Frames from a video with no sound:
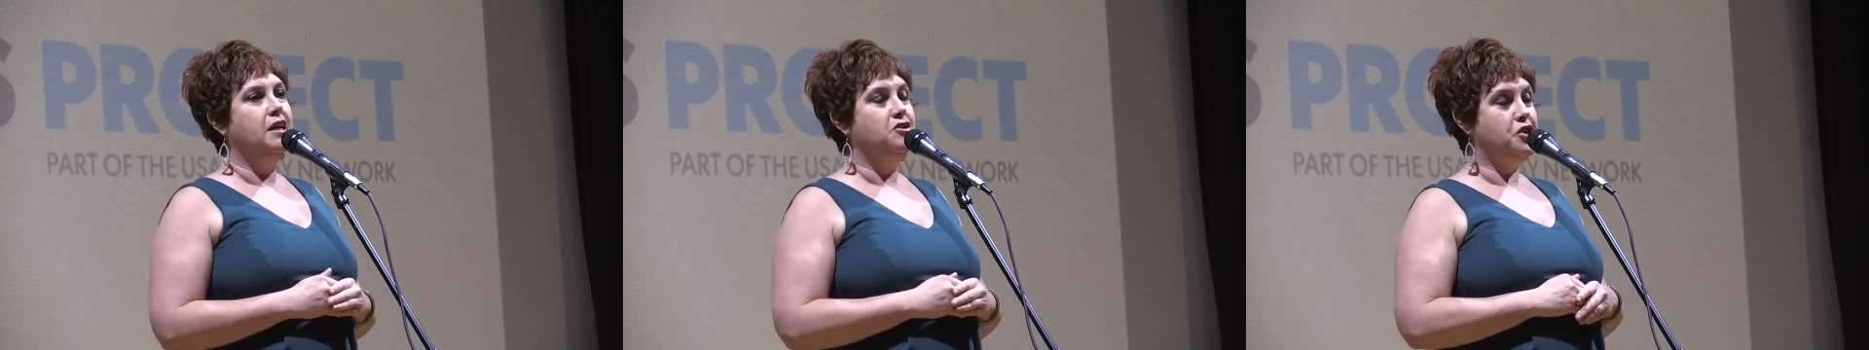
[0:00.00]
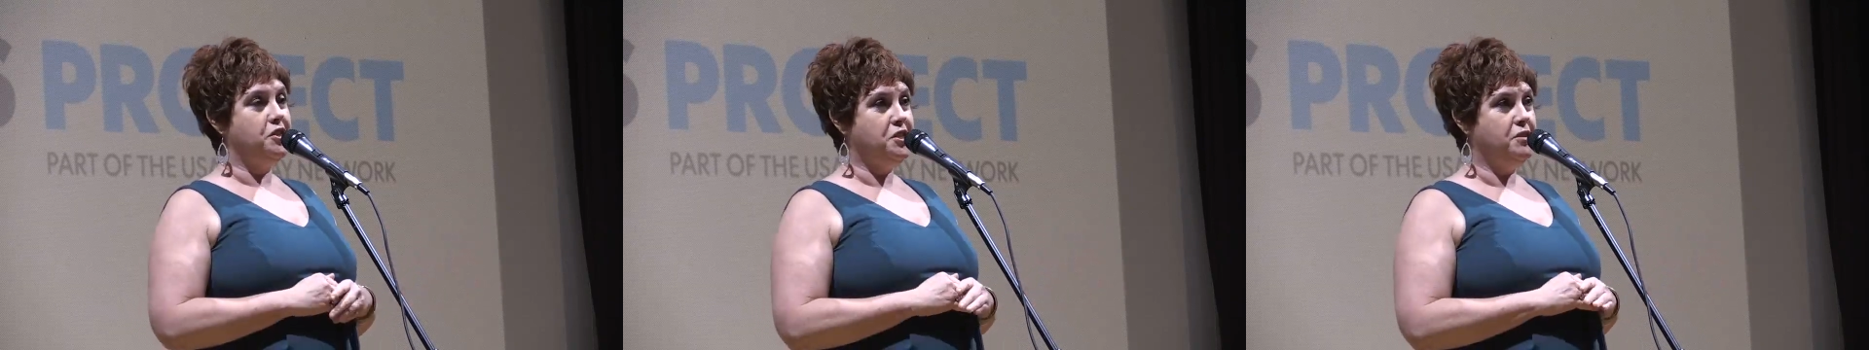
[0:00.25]

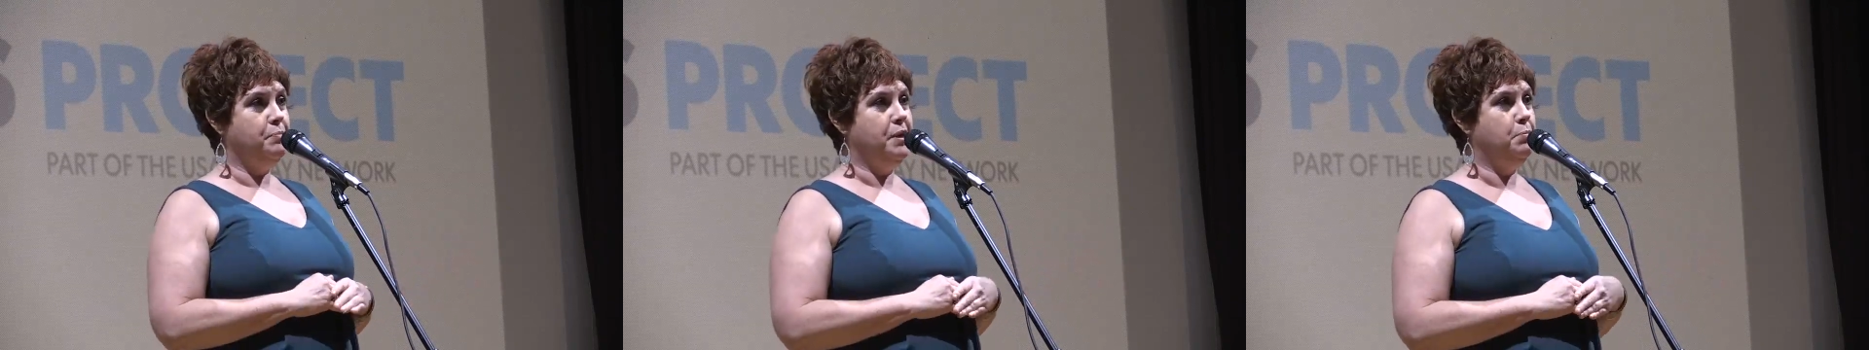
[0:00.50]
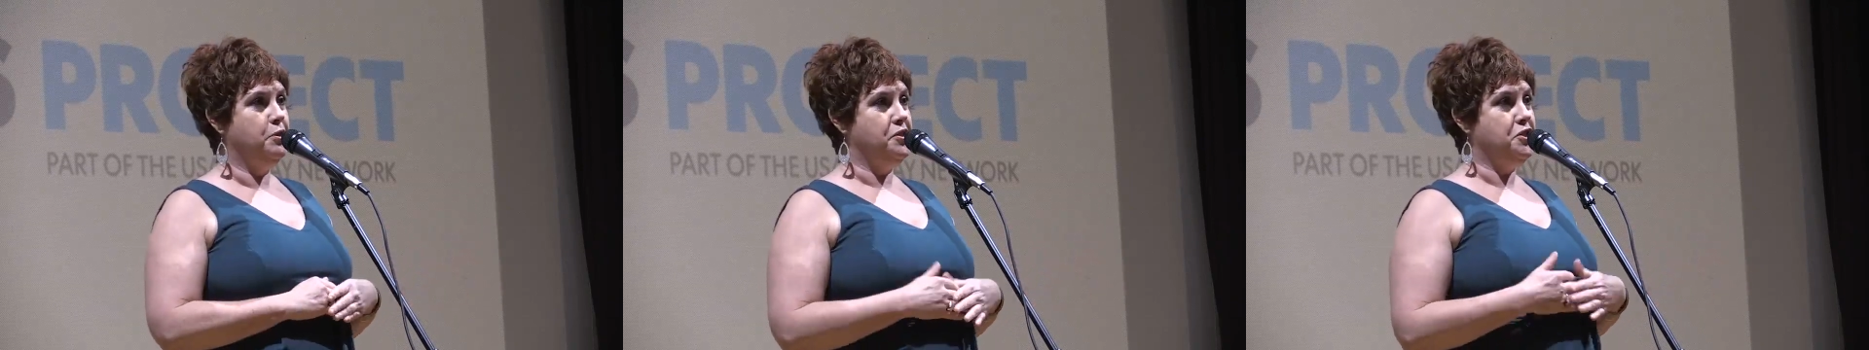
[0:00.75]
Justin
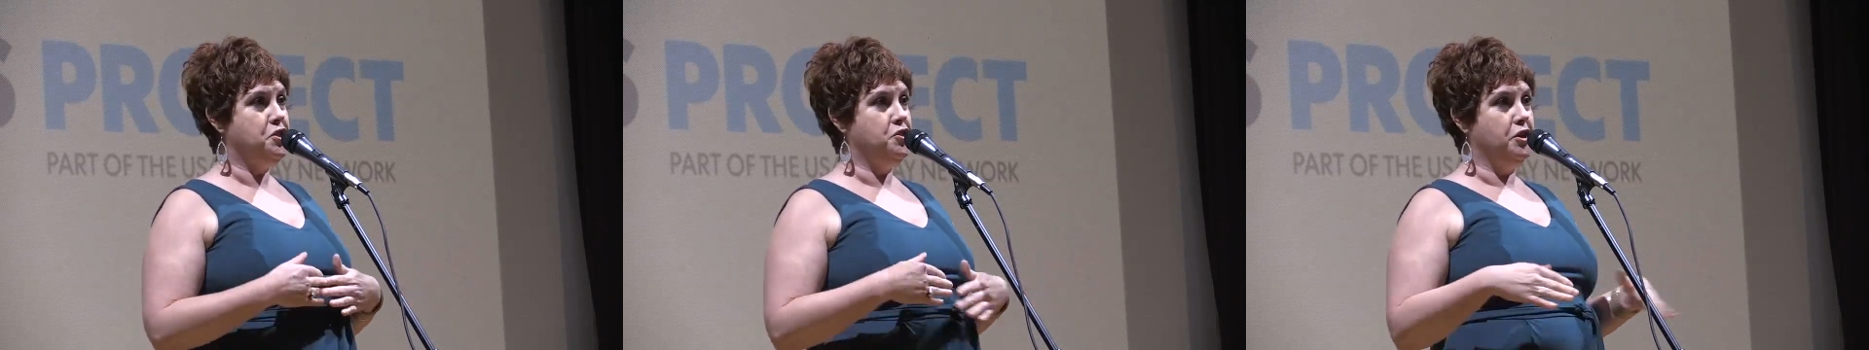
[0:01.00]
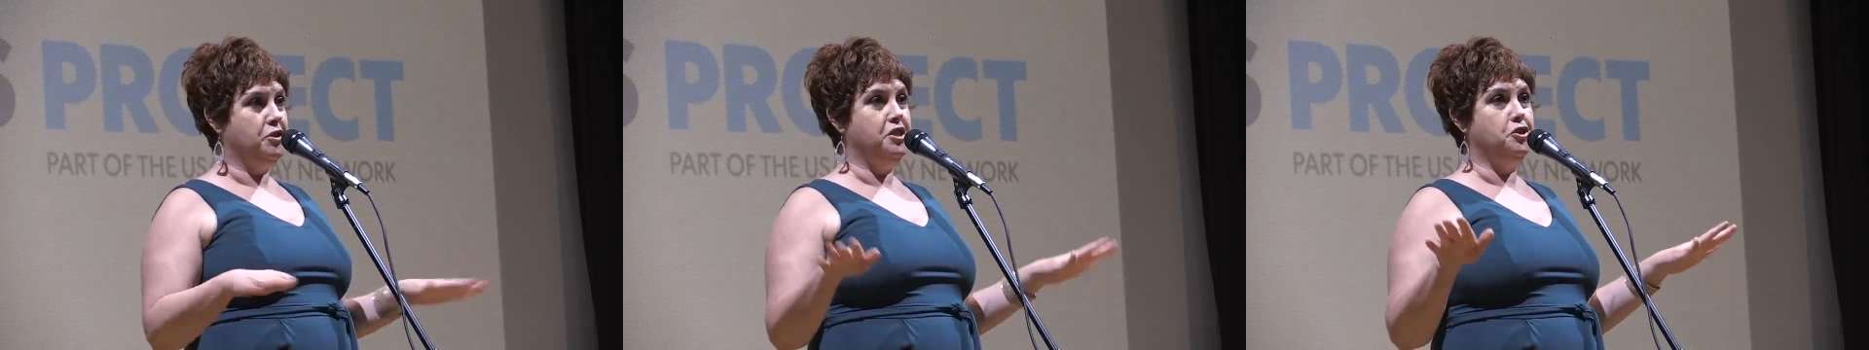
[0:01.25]
Bieber is
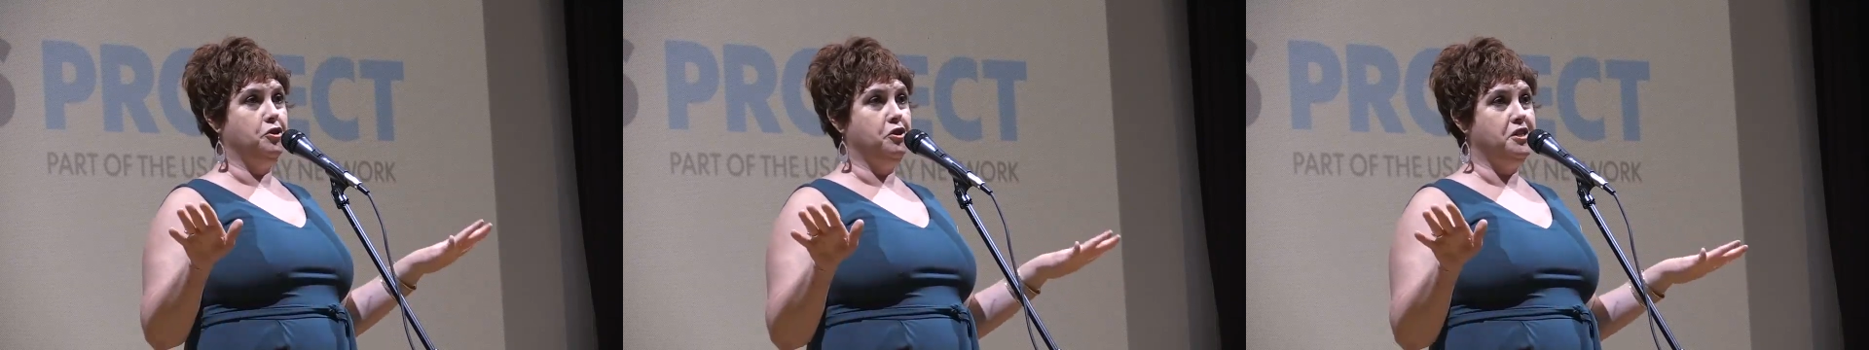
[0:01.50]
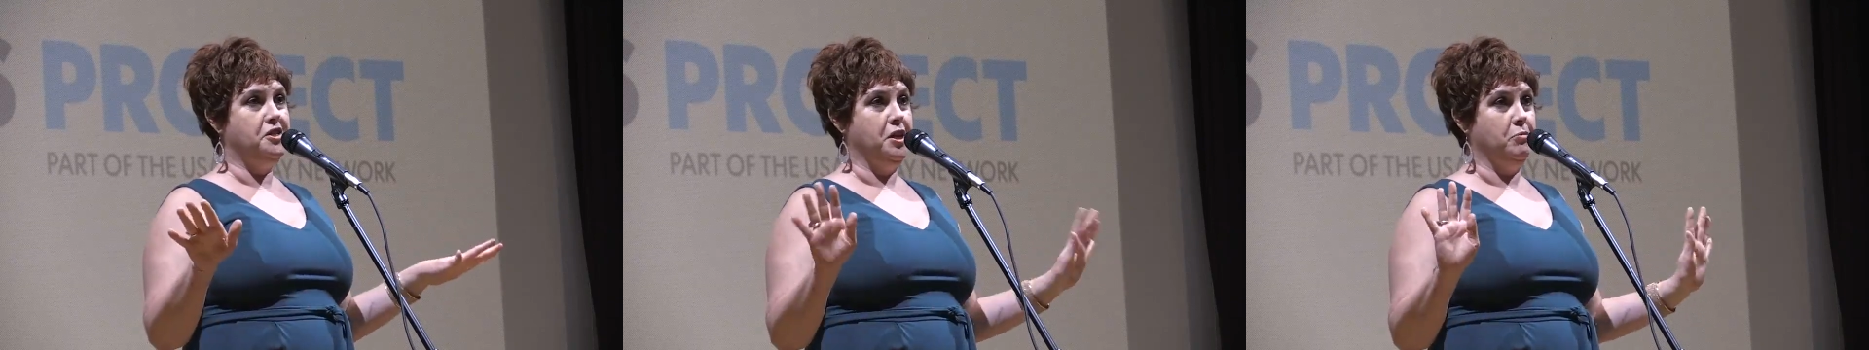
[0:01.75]
strictly
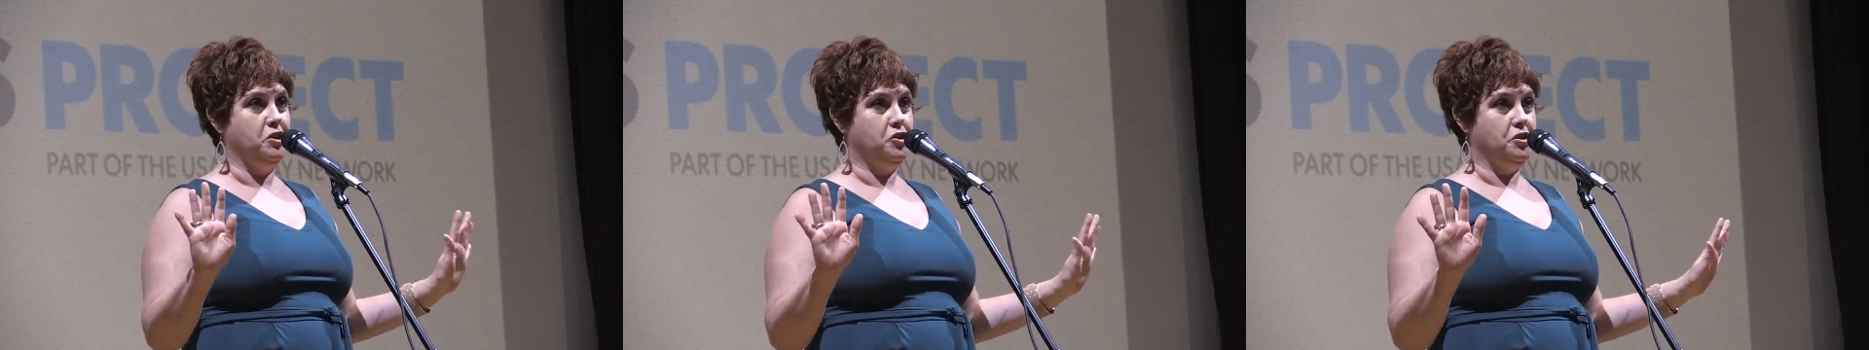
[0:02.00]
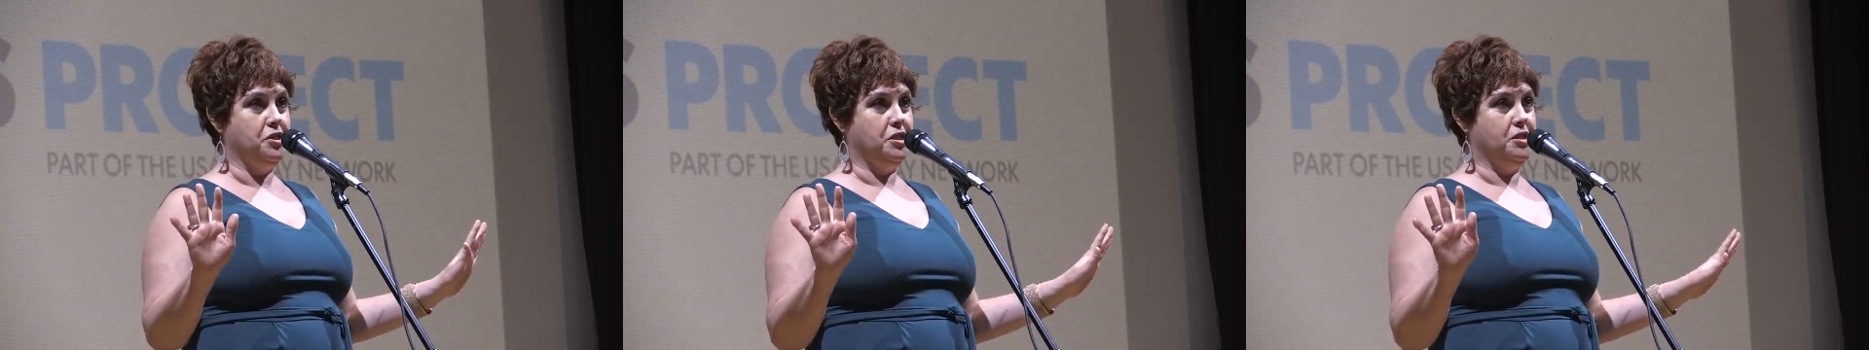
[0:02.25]
turkey
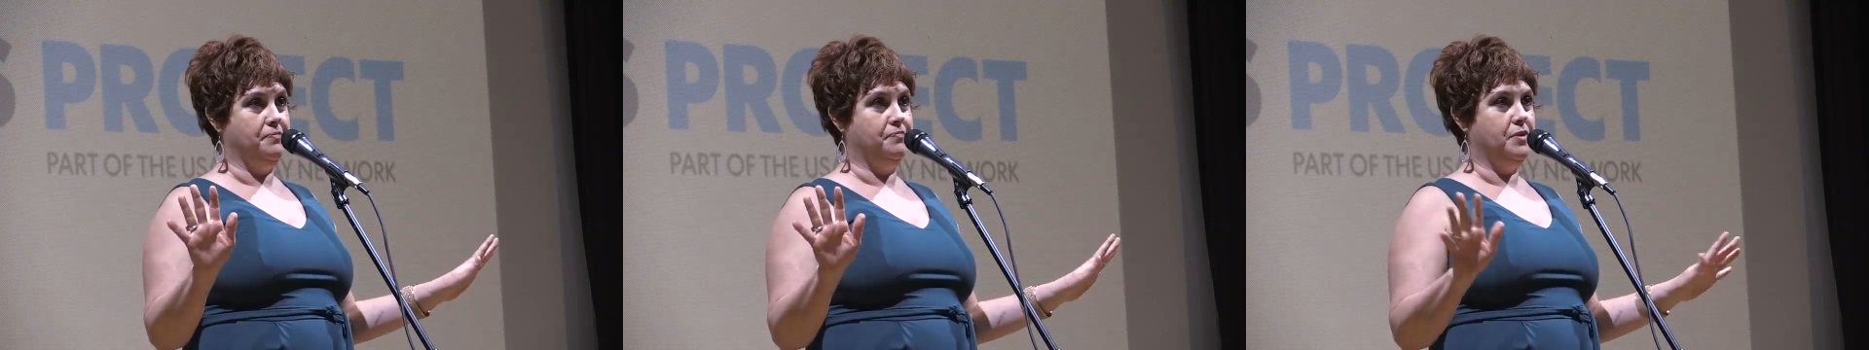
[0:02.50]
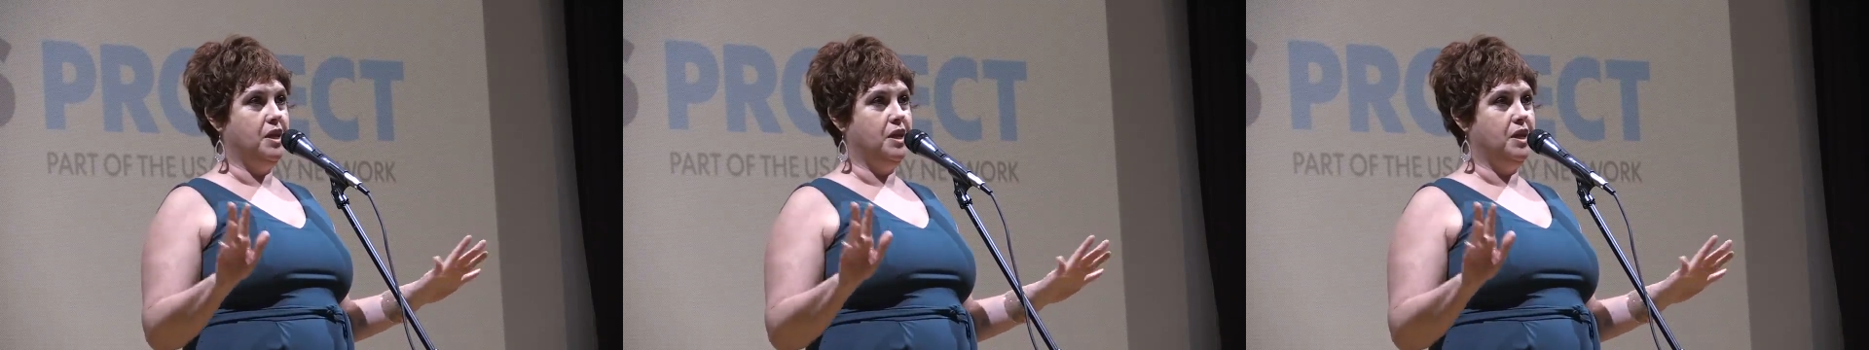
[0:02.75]
sandwiches.